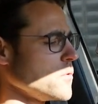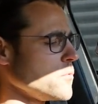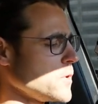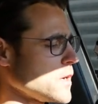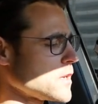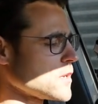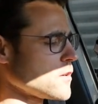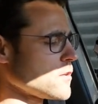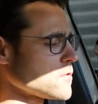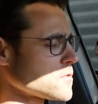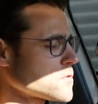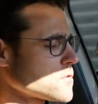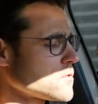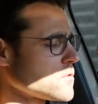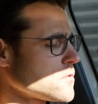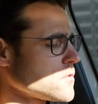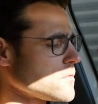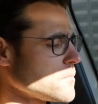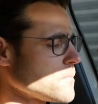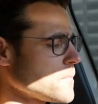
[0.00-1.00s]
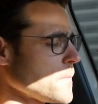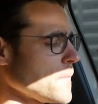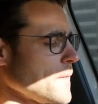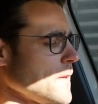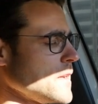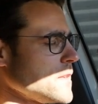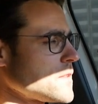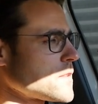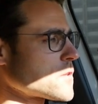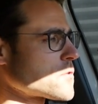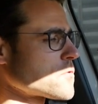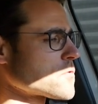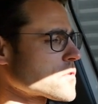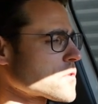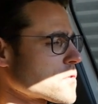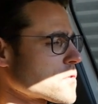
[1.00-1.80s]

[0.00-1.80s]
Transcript: We can also hit the cruise